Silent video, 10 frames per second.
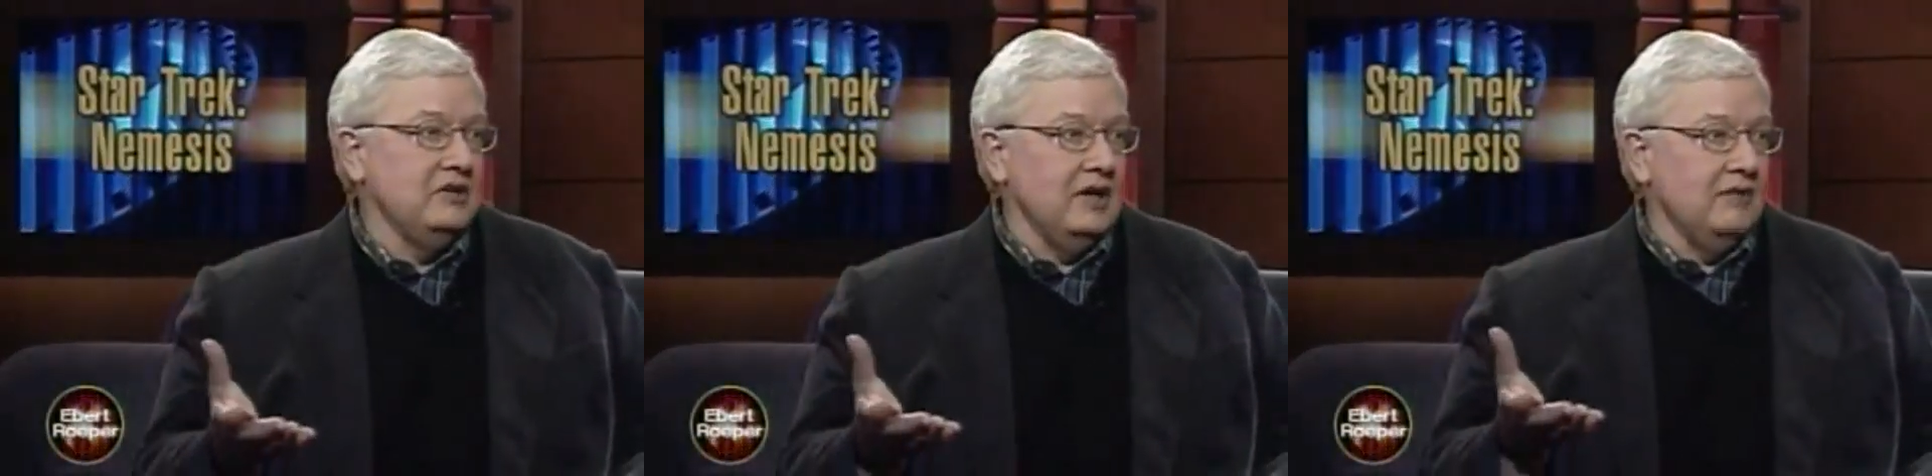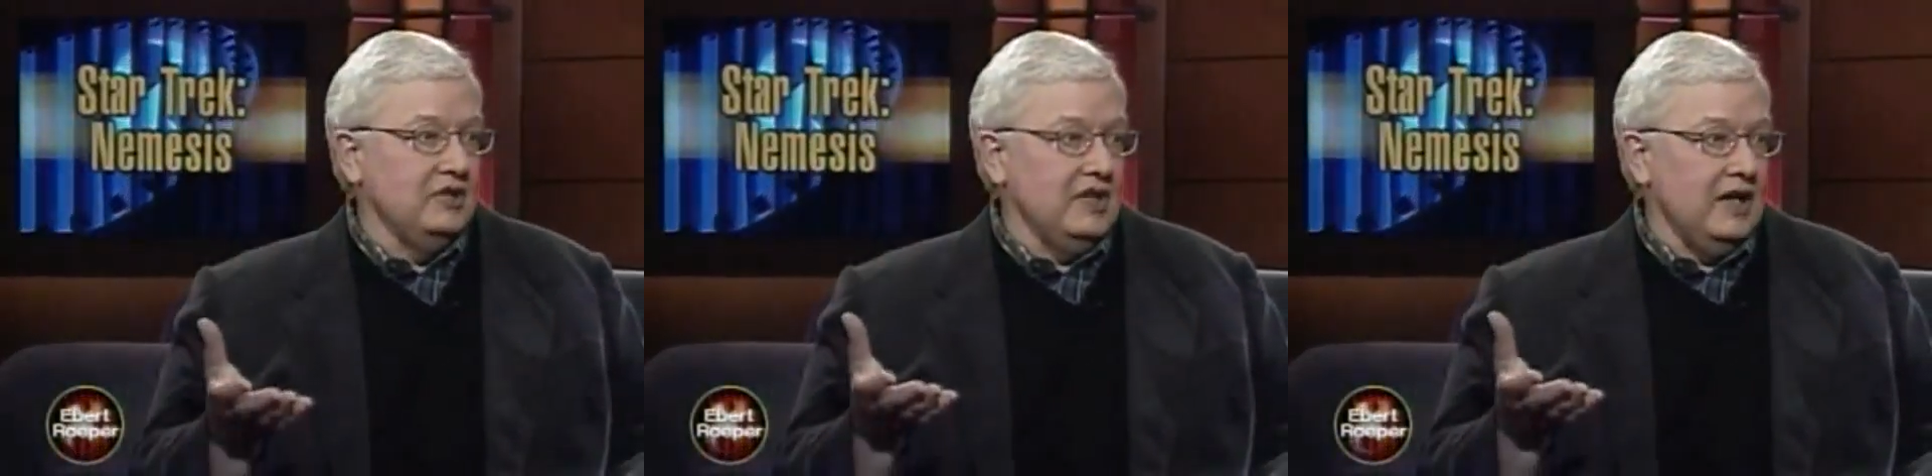they could
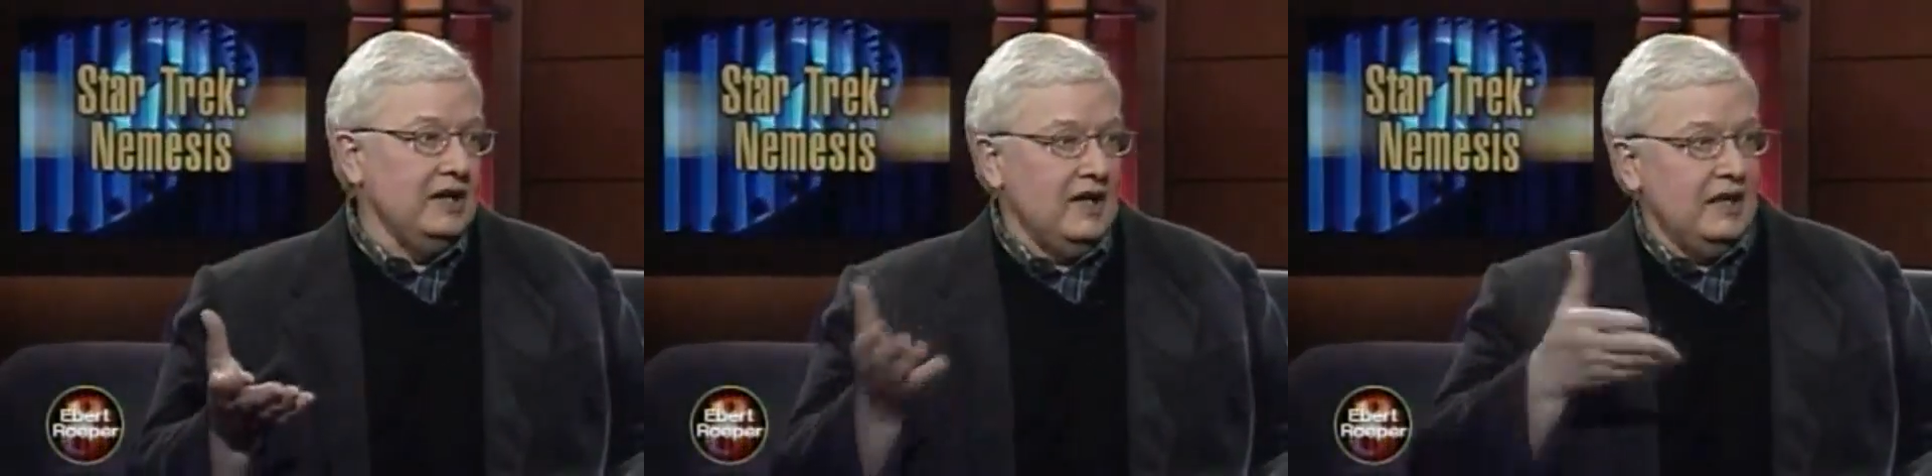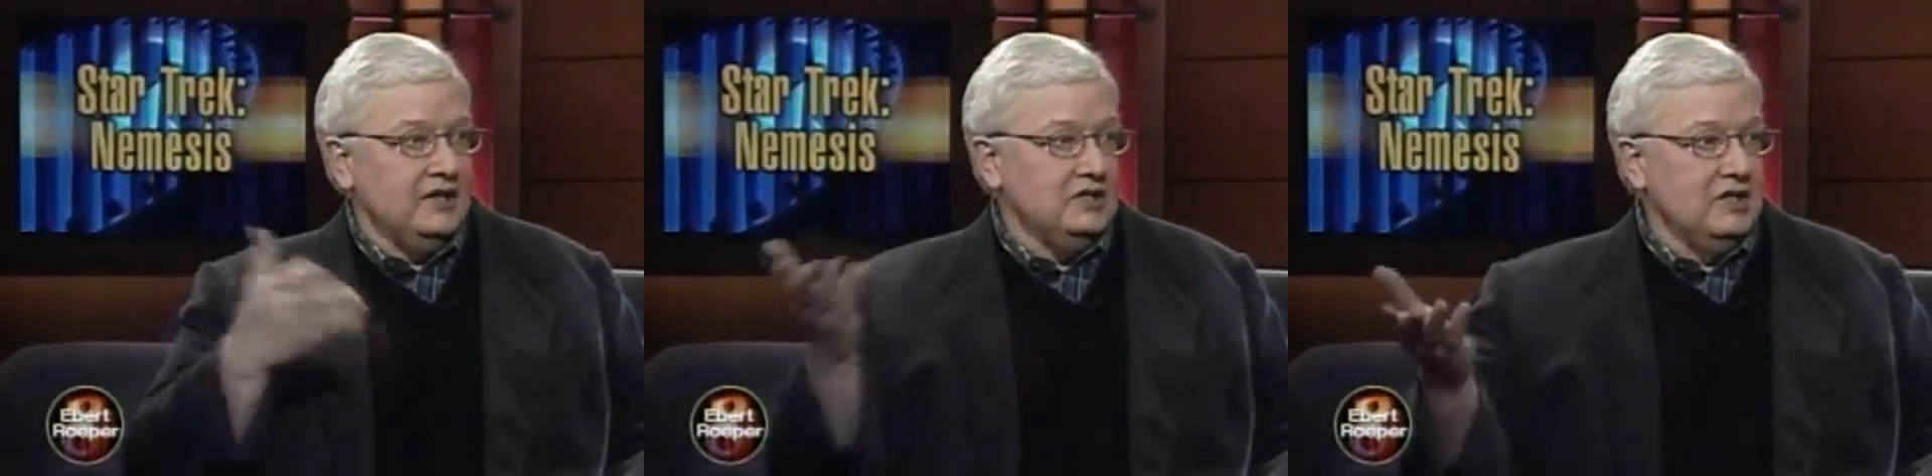have with Data
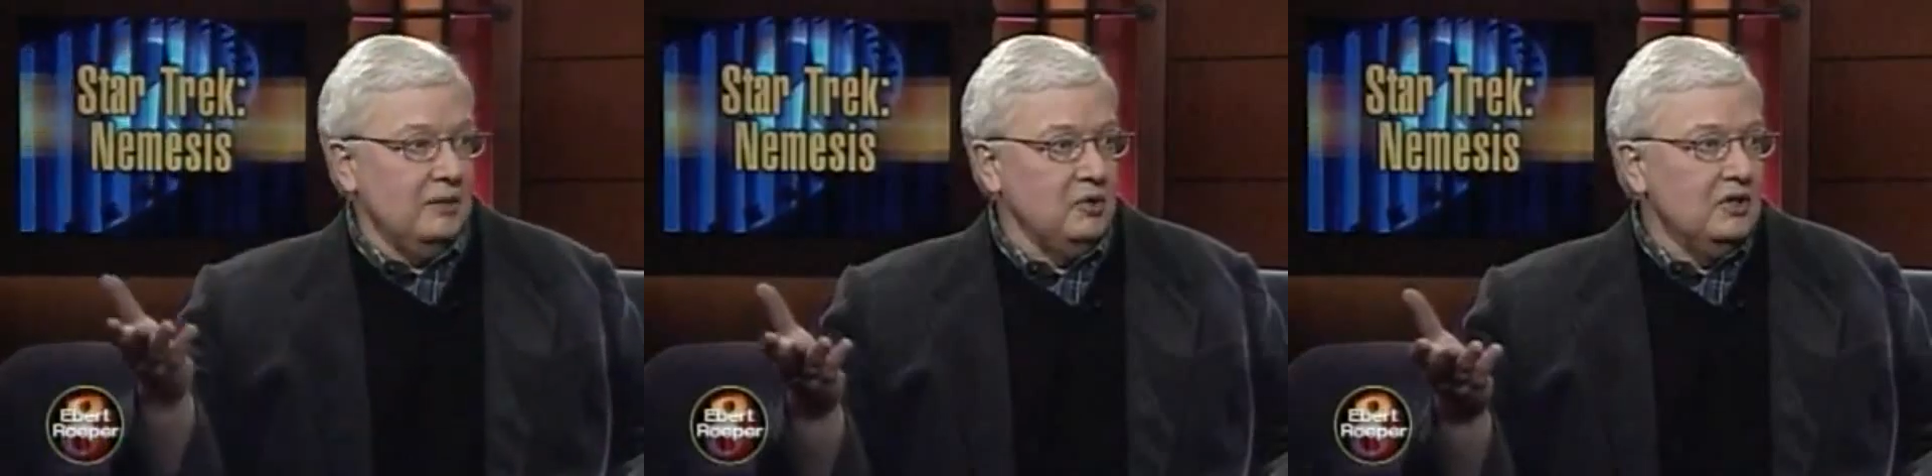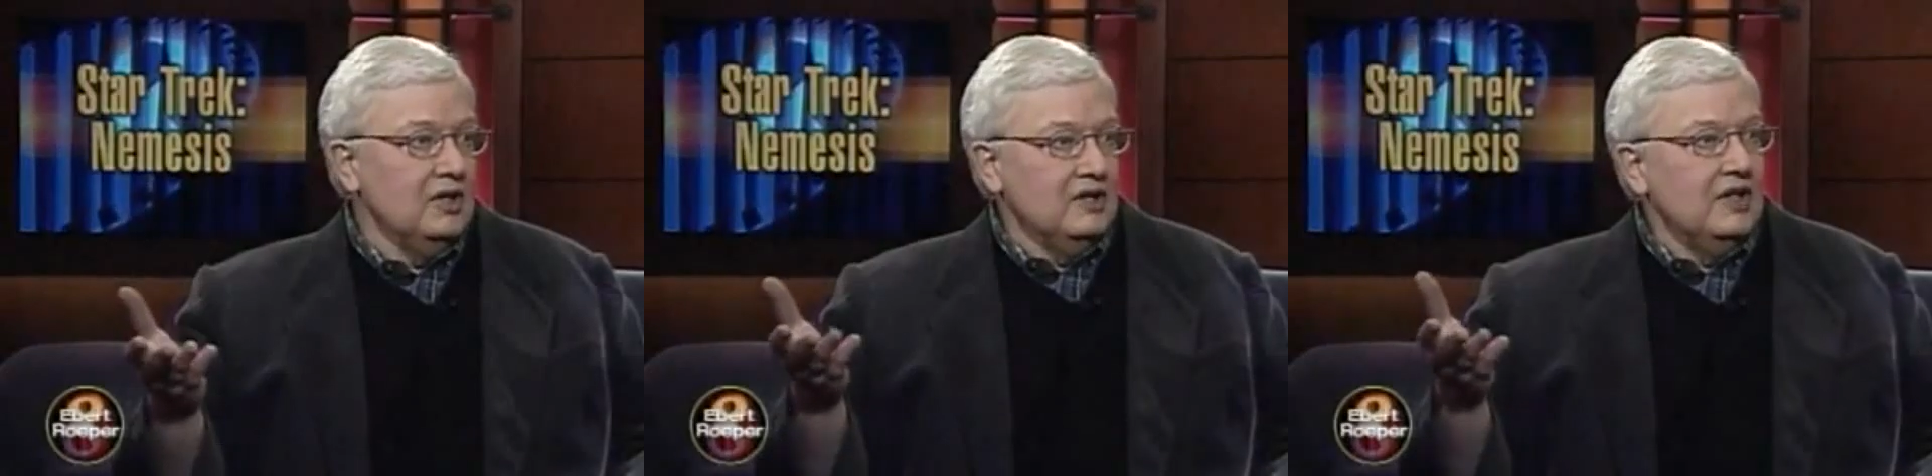and his
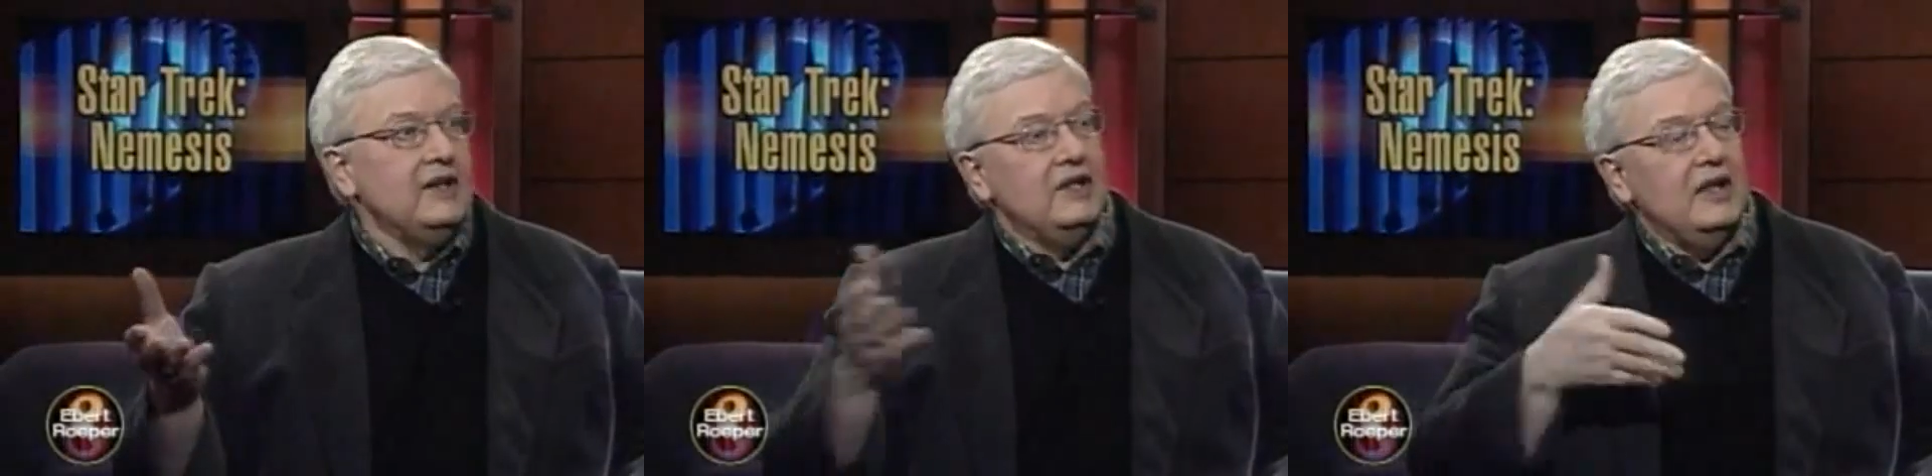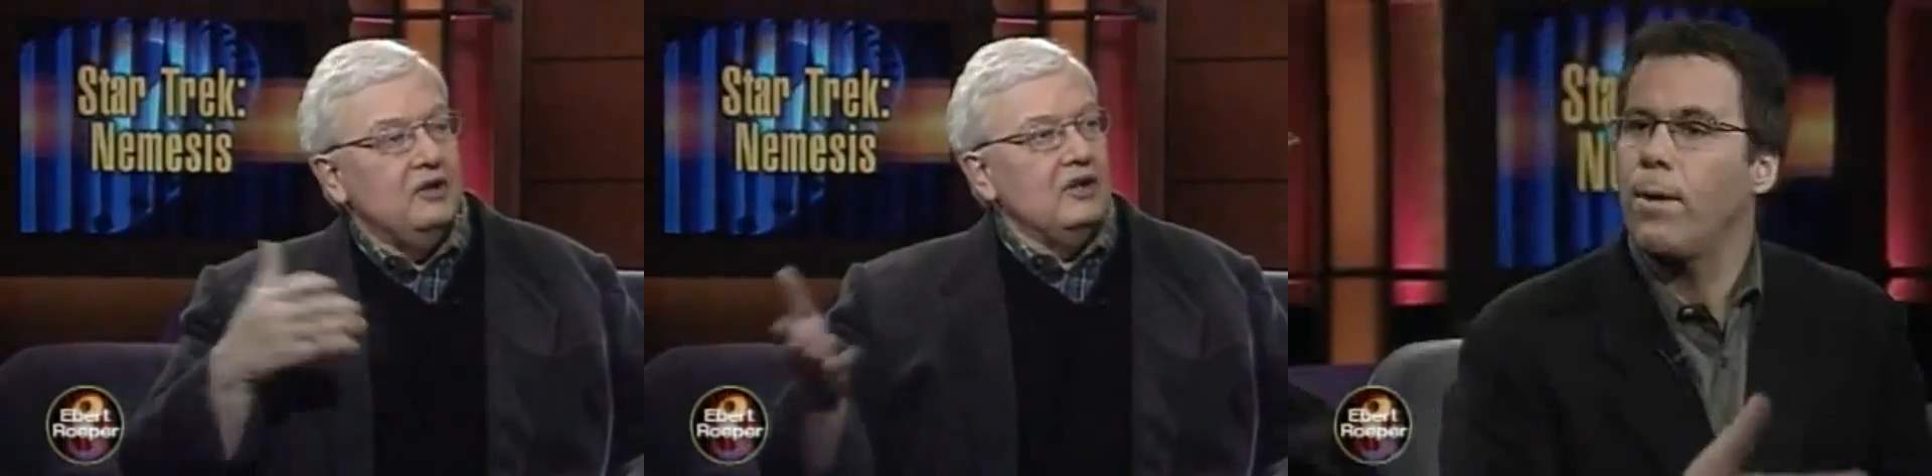double. Oh, they I
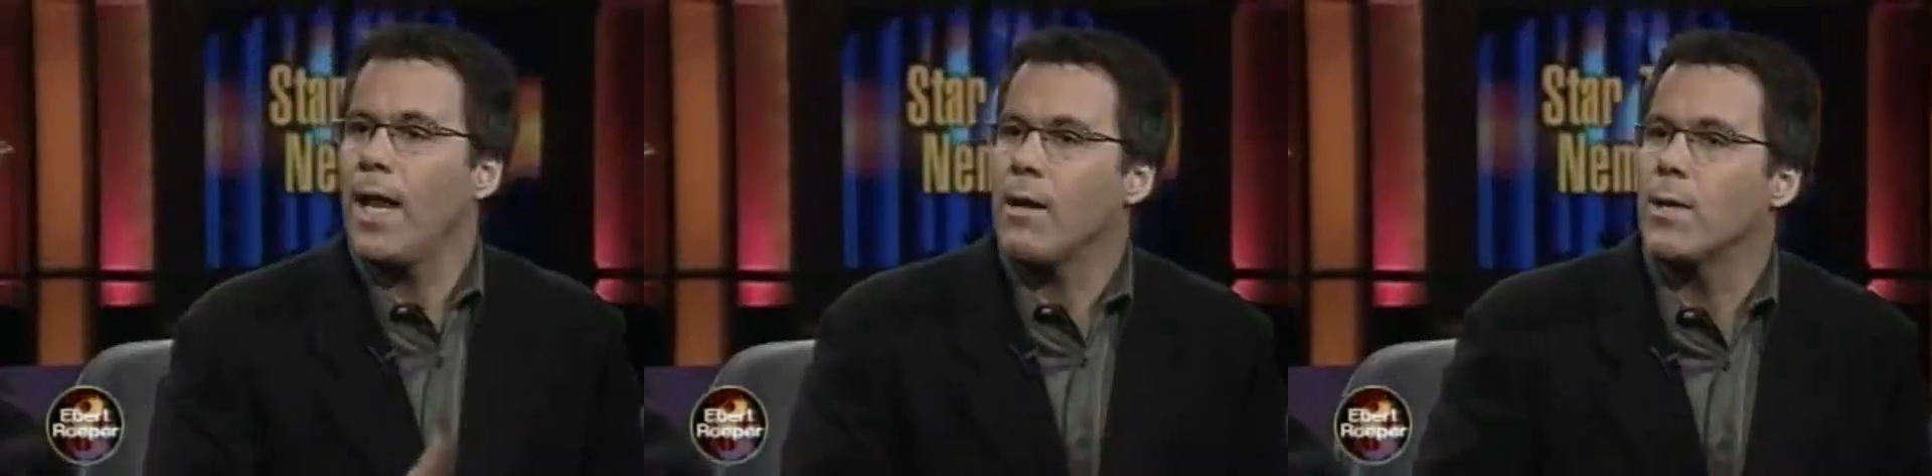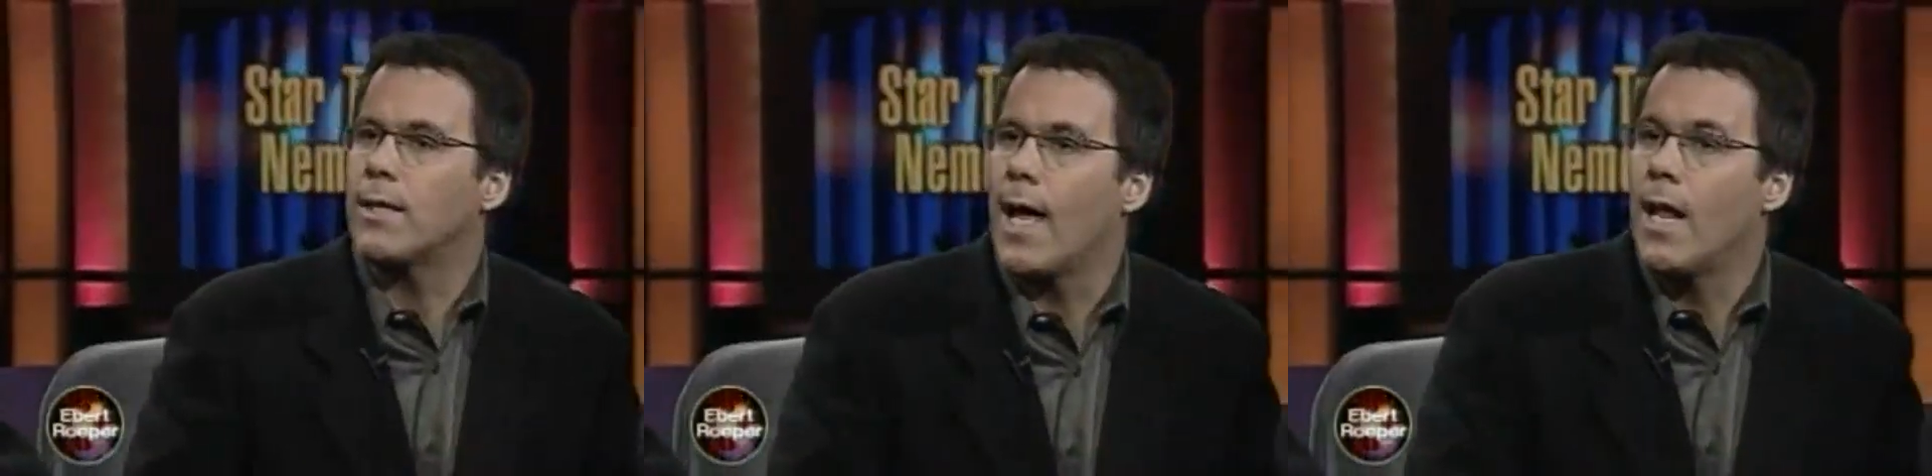thought they, they did plenty
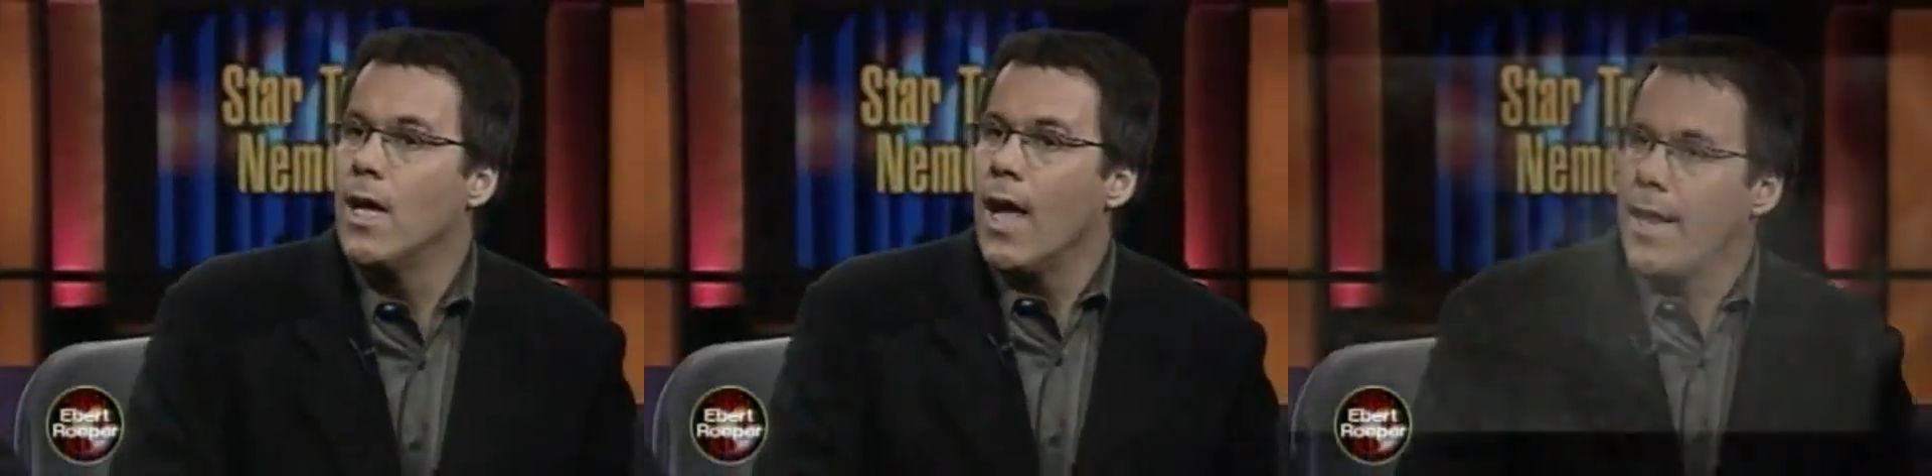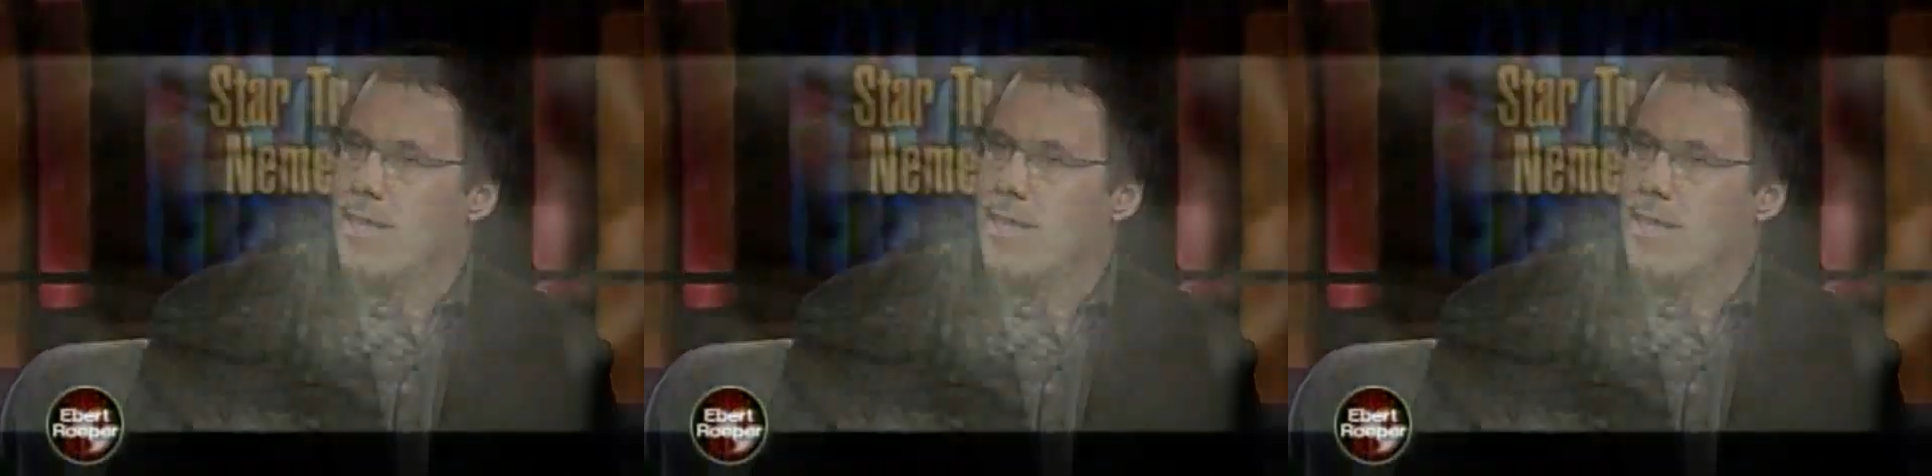with that. with that.